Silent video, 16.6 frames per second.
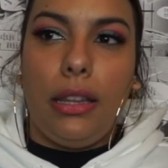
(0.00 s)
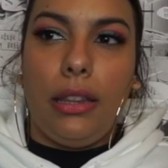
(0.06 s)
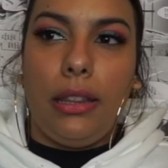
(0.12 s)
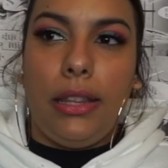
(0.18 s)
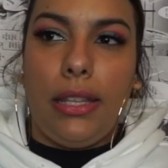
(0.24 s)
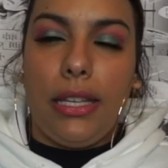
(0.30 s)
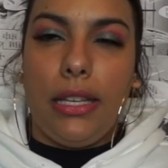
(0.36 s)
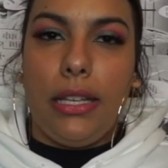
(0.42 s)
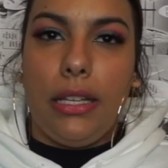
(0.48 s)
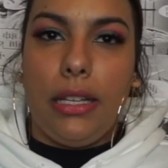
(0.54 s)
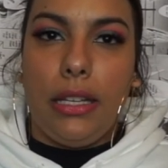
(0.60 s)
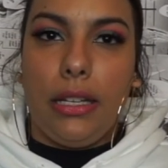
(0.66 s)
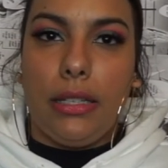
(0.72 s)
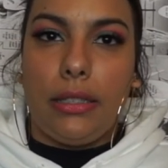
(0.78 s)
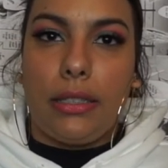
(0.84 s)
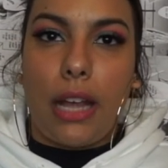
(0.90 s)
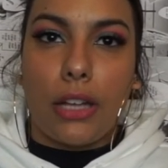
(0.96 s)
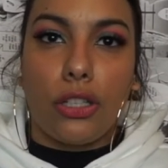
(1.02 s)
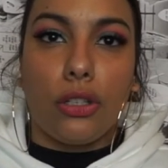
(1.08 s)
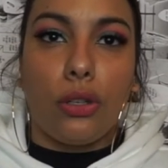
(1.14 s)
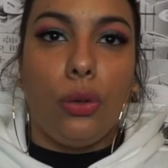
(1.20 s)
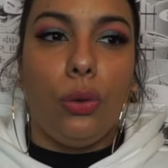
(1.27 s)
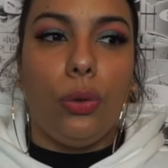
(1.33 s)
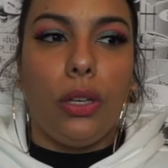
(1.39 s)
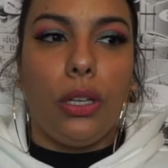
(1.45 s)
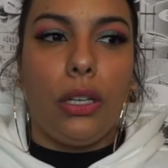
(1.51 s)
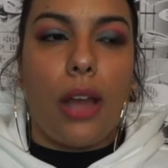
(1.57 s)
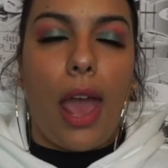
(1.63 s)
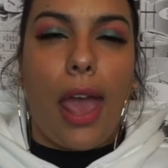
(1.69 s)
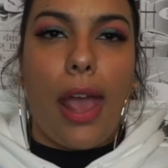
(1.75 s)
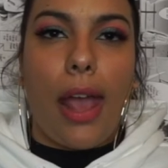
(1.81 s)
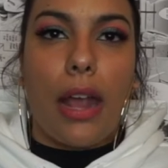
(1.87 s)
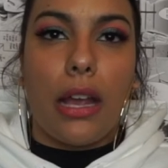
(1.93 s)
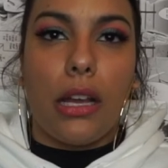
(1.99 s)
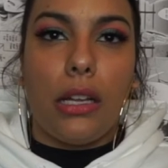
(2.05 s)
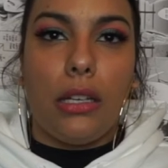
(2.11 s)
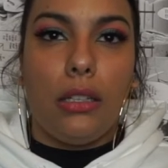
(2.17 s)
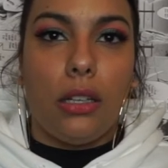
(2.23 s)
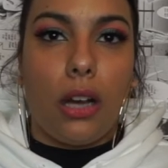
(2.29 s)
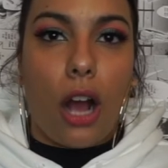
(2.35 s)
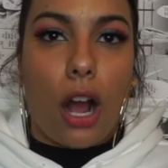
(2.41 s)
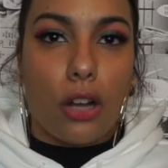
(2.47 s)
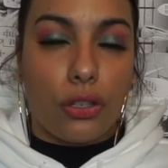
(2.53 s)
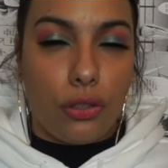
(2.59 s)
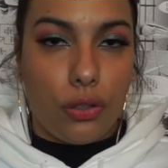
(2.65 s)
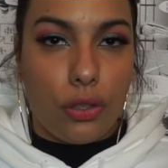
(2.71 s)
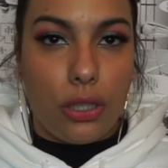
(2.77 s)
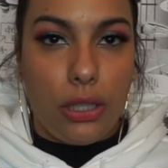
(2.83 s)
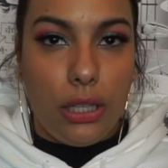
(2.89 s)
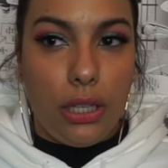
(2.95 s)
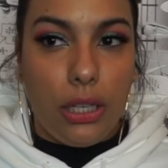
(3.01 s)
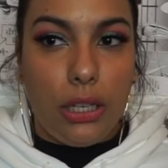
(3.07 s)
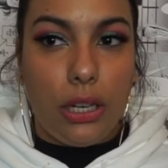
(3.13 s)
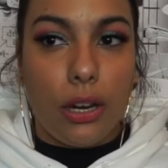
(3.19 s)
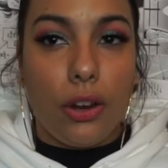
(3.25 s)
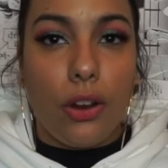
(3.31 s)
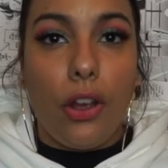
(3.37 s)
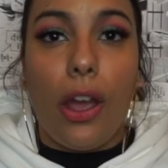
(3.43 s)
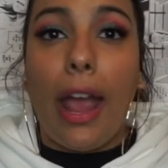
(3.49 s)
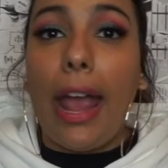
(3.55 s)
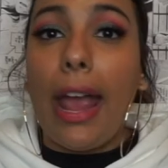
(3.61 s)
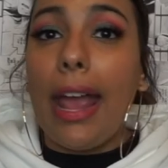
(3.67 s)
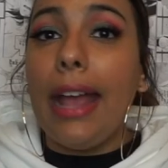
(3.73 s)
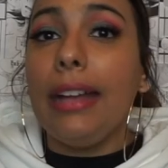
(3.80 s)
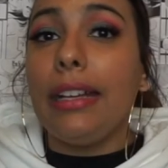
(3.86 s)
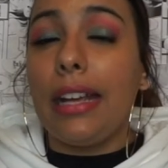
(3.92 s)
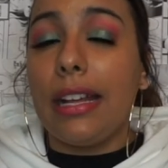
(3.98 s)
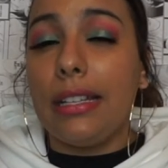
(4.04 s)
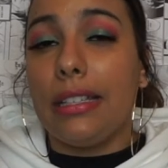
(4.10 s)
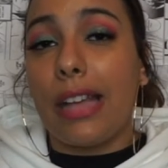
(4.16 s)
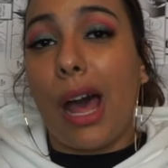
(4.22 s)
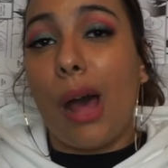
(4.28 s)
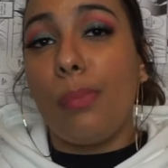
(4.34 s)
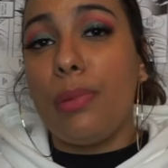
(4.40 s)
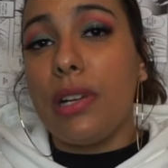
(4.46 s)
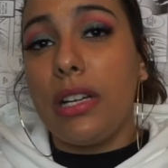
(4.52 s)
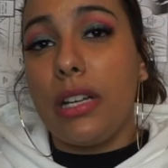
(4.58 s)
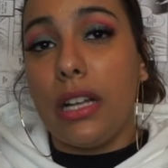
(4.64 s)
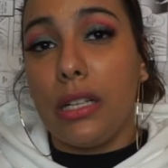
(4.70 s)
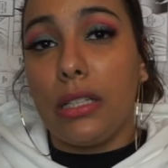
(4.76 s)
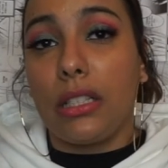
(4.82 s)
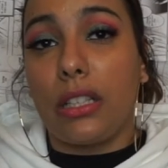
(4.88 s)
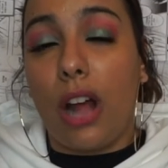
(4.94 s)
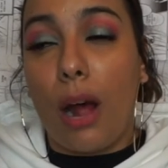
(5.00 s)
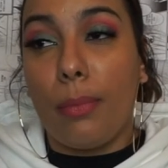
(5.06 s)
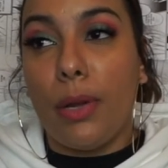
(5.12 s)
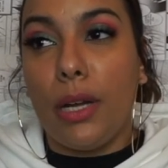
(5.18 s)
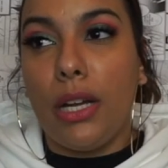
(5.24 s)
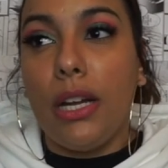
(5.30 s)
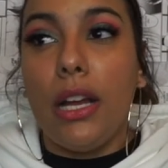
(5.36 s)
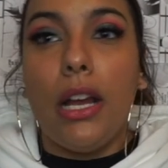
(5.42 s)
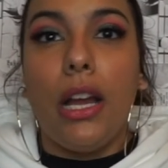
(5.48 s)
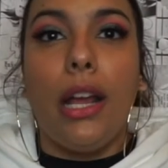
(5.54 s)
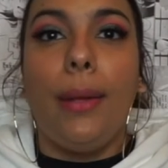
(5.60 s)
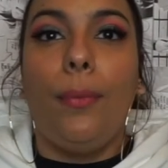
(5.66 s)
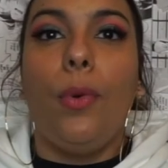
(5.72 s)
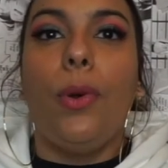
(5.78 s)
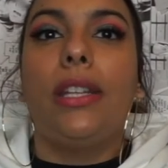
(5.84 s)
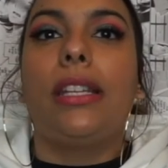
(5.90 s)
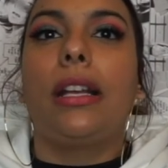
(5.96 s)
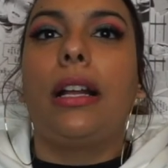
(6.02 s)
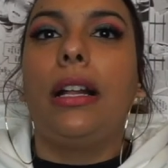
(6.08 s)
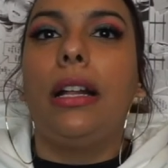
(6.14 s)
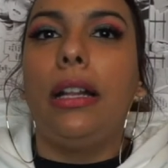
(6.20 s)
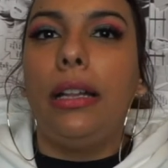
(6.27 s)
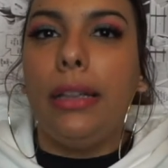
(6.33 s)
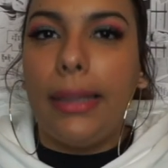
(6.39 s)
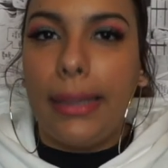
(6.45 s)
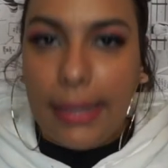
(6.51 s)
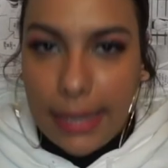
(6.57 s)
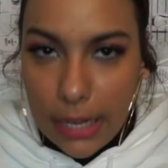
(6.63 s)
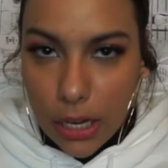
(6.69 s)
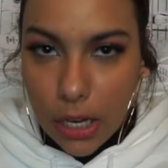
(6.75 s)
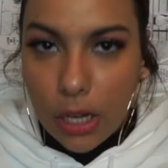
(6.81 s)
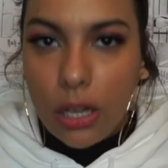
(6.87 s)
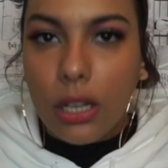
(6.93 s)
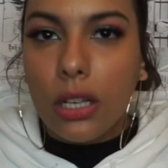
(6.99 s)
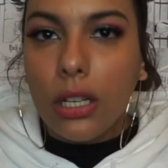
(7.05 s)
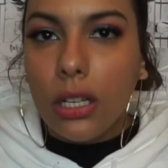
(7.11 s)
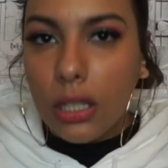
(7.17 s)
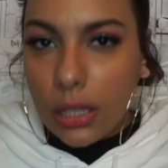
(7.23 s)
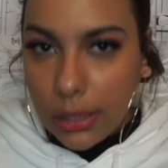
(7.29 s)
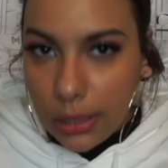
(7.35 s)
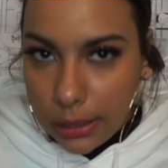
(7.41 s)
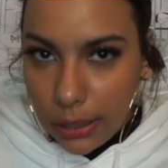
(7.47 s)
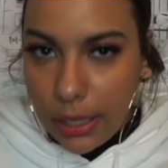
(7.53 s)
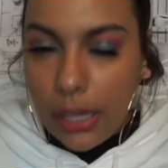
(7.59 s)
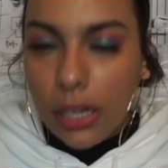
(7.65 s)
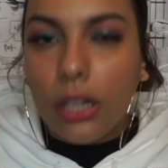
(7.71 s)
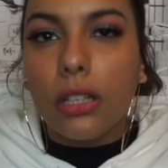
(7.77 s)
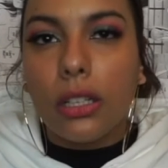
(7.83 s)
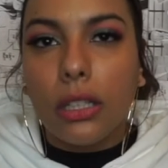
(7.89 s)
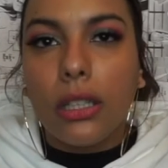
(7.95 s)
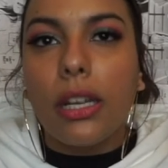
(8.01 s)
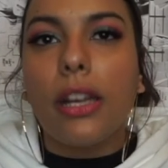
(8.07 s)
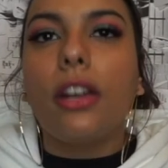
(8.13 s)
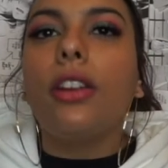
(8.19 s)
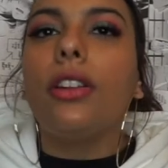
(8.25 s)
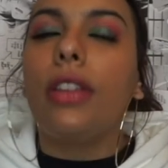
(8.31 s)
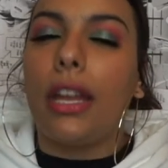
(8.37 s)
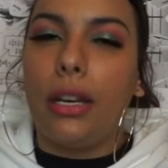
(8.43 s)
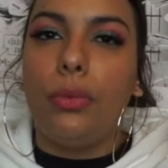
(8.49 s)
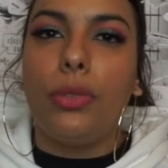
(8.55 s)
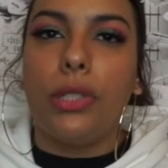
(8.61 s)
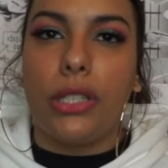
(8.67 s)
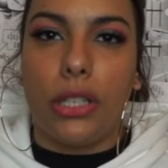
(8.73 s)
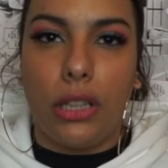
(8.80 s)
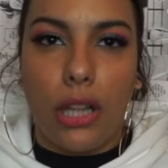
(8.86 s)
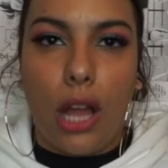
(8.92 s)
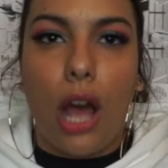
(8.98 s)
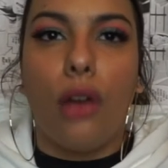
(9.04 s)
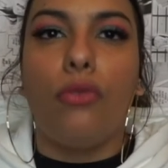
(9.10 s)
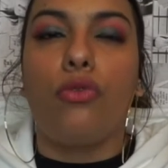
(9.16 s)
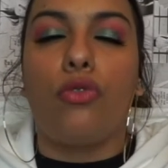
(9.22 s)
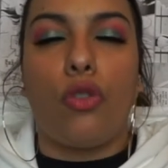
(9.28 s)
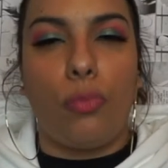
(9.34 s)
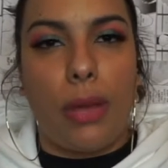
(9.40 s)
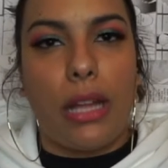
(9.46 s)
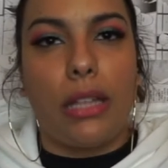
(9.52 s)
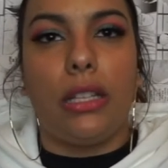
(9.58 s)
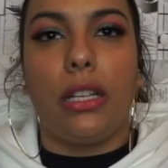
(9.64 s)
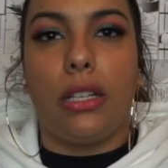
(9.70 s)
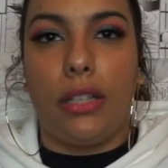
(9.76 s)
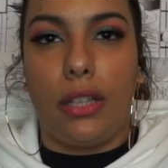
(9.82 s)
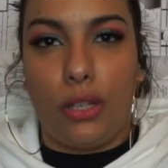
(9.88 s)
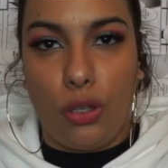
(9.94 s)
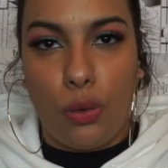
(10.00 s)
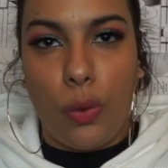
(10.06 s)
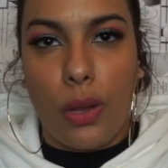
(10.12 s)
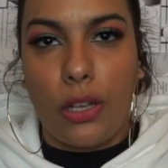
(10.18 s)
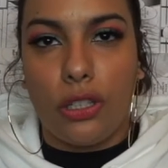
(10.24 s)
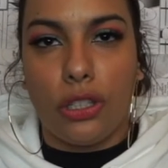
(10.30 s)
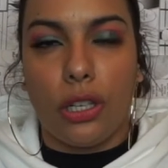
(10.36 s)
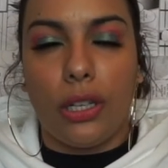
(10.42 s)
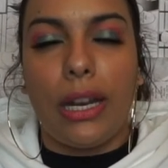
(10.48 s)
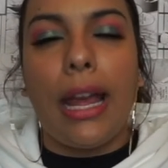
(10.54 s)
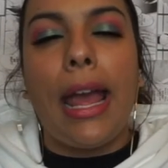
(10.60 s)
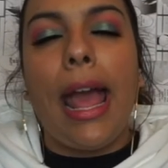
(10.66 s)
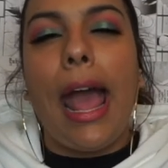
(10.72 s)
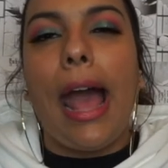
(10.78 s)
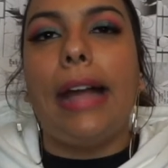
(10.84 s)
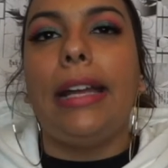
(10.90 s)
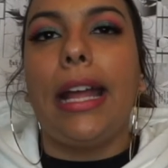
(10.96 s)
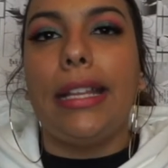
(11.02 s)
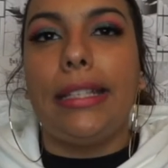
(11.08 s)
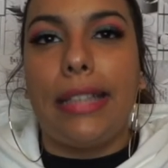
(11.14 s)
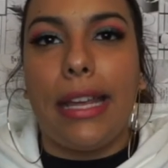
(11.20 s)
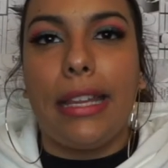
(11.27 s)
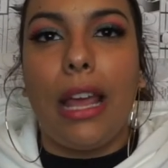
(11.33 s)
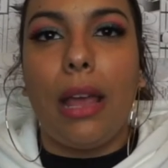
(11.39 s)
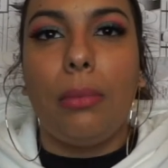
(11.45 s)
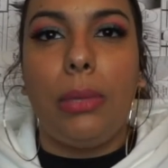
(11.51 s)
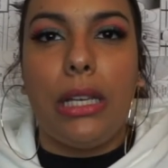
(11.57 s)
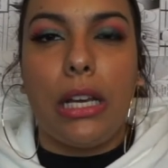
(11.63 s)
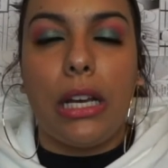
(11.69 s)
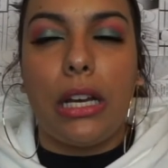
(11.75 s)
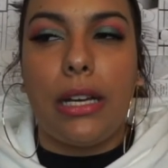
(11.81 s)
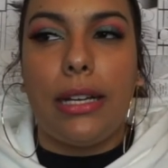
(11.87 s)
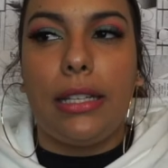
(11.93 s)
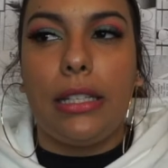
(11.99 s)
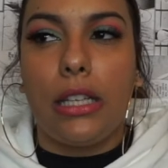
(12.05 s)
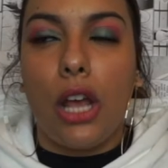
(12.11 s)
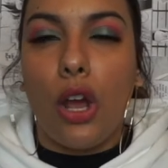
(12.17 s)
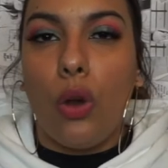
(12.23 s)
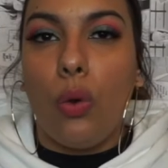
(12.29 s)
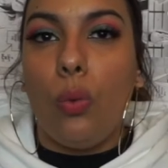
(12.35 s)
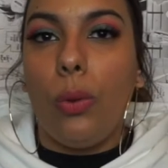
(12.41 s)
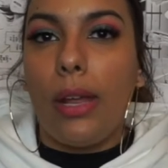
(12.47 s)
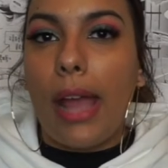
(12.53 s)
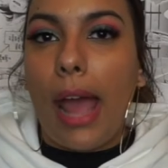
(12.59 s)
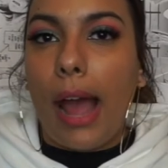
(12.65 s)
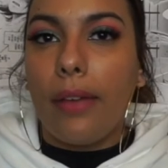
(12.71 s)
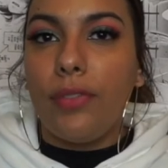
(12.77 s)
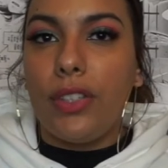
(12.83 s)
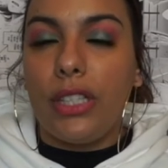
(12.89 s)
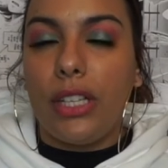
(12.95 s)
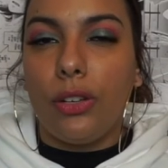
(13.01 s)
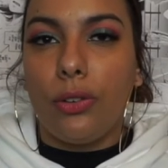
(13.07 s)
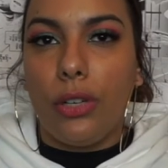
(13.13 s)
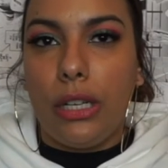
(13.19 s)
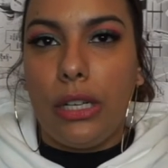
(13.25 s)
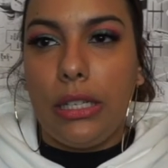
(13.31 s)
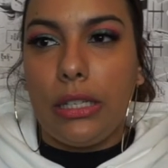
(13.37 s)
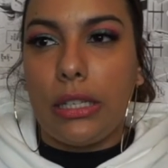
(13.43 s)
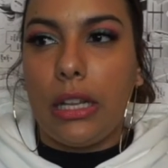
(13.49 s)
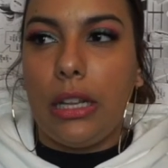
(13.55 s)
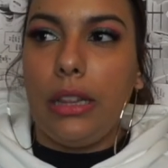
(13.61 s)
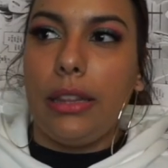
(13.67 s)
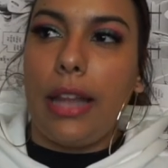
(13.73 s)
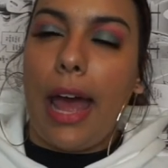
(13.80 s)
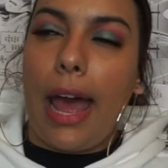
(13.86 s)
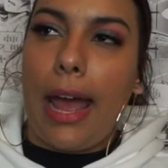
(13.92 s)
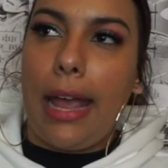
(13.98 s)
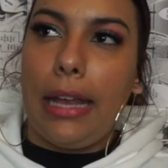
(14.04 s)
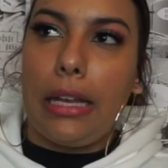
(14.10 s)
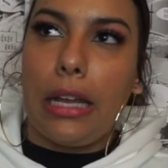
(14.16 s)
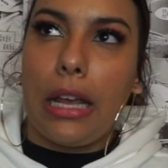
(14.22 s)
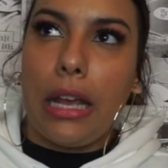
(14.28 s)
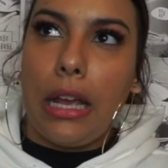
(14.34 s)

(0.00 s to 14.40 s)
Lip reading: the Taisha Kuten and Ashura Senior and Kendapa and Sama, was clear that it was a love romantic situation. And I say that because we have series like